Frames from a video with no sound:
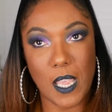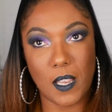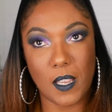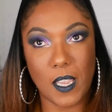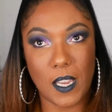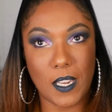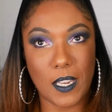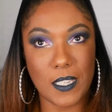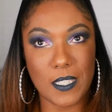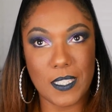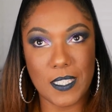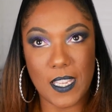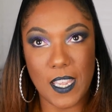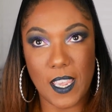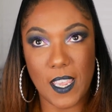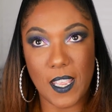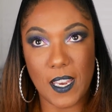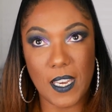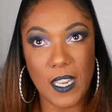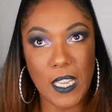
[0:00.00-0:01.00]
And like I
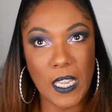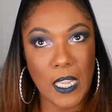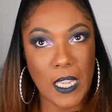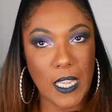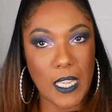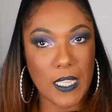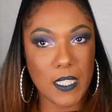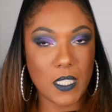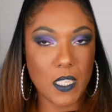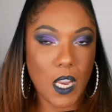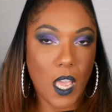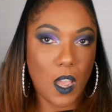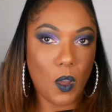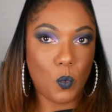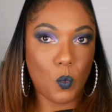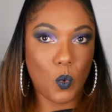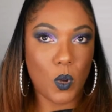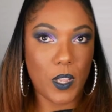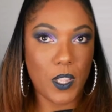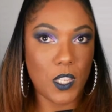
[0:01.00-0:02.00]
said, it's
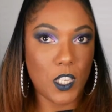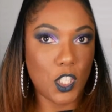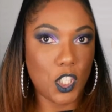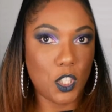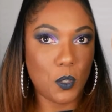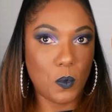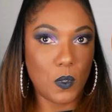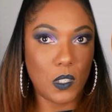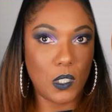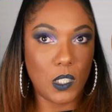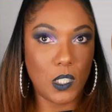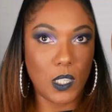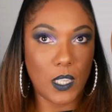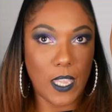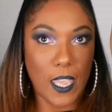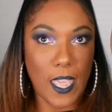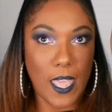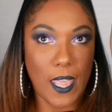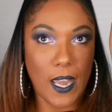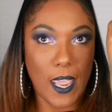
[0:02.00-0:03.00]
not one that you would
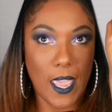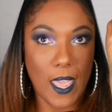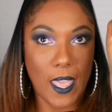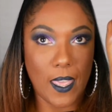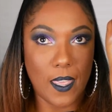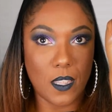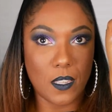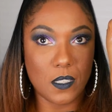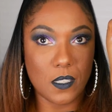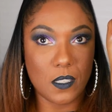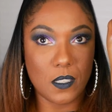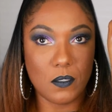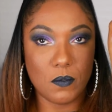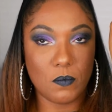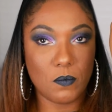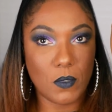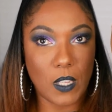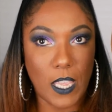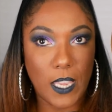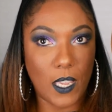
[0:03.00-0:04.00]
look at as
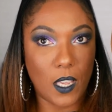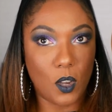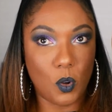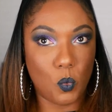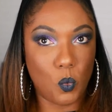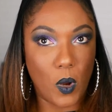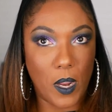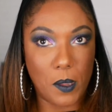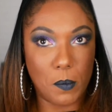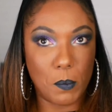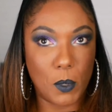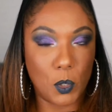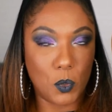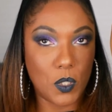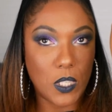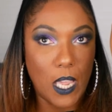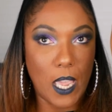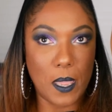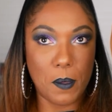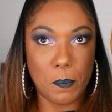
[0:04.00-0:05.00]
like a rainbow
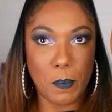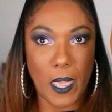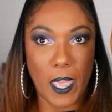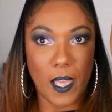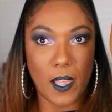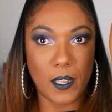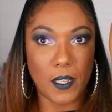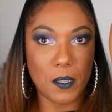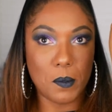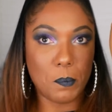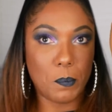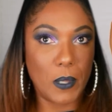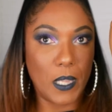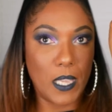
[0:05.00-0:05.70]
type palette,